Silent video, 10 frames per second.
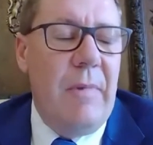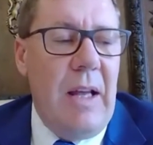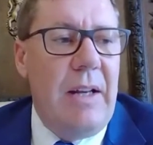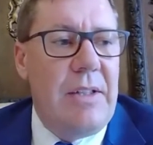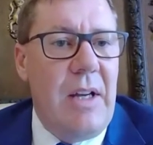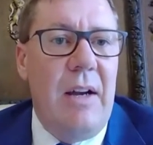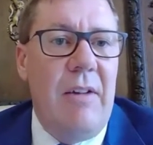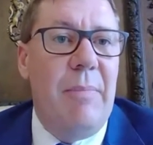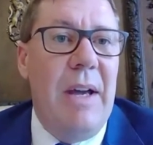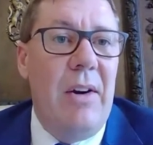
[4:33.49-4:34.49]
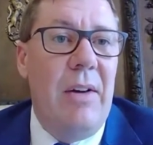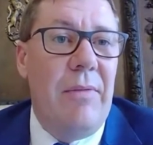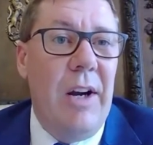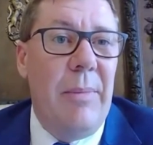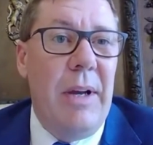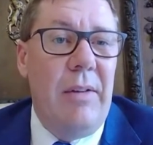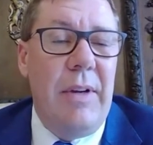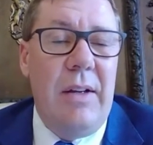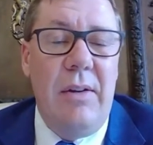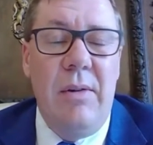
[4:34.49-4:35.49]
That is a better environmental
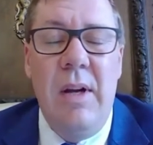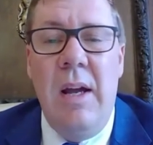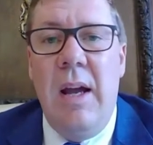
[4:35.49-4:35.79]
value.